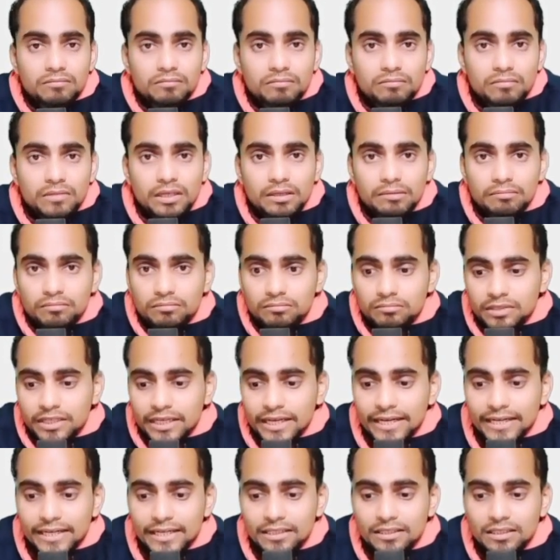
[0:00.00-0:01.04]
am
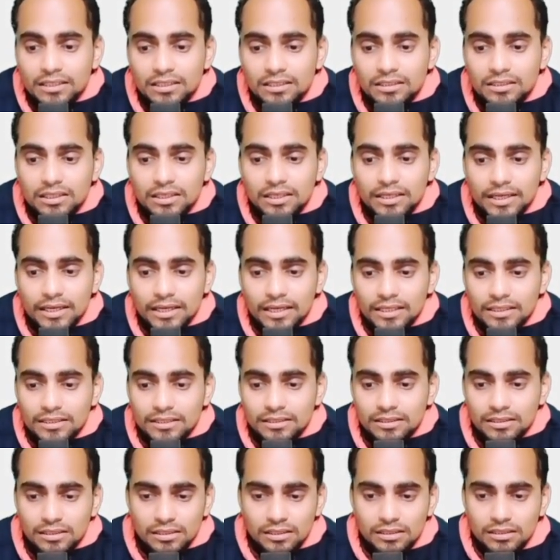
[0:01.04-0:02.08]
getting the result as
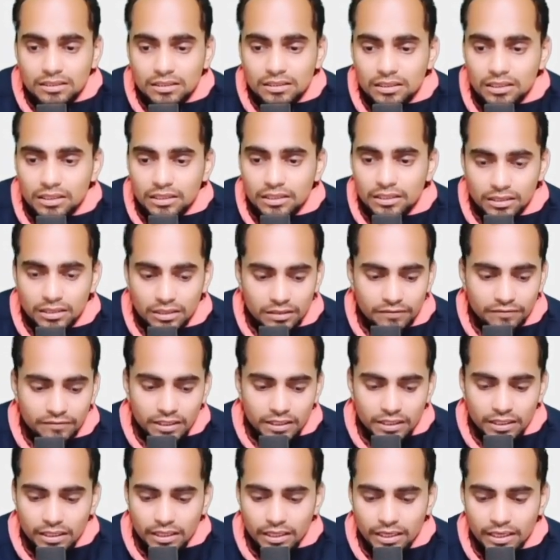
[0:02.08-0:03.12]
this, and if
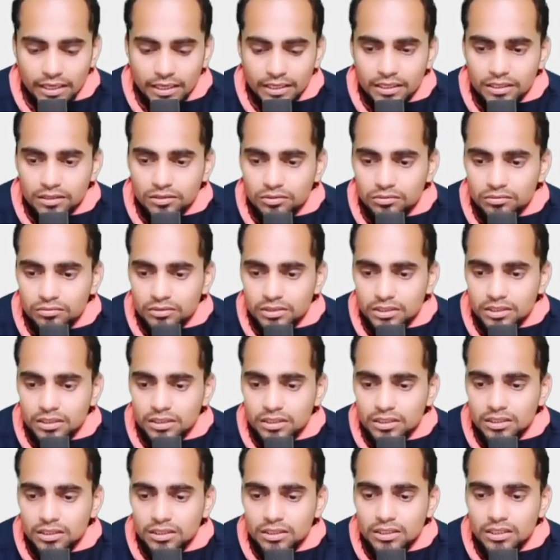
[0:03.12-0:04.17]
I add it over
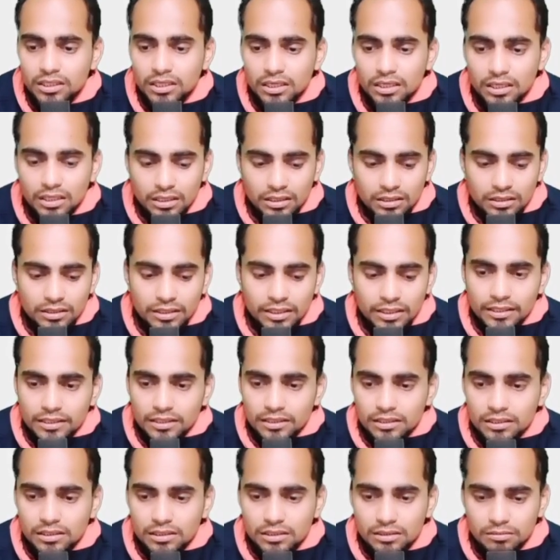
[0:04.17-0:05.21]
here, that
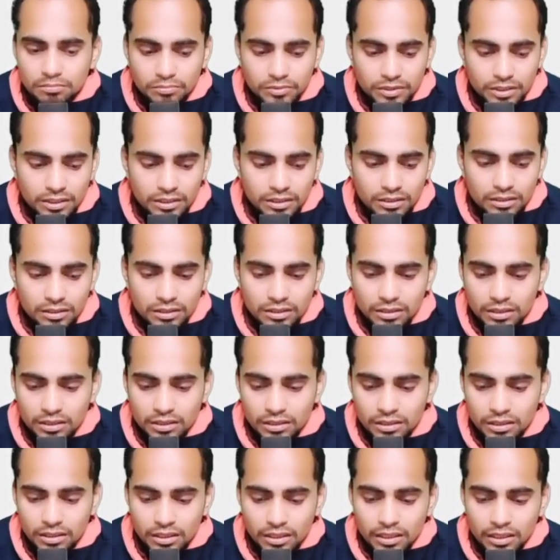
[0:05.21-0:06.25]
is print
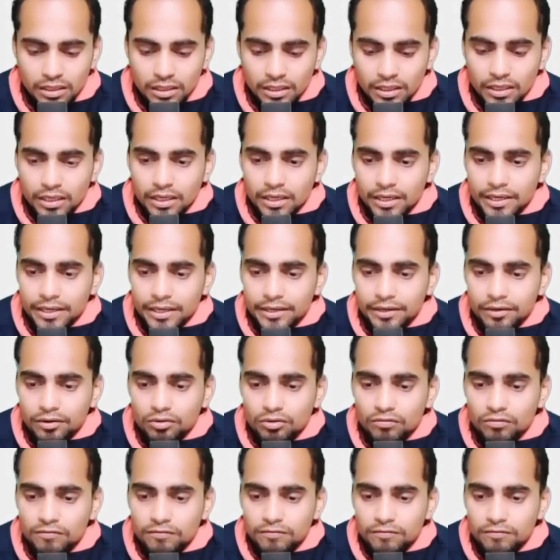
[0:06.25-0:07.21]
end of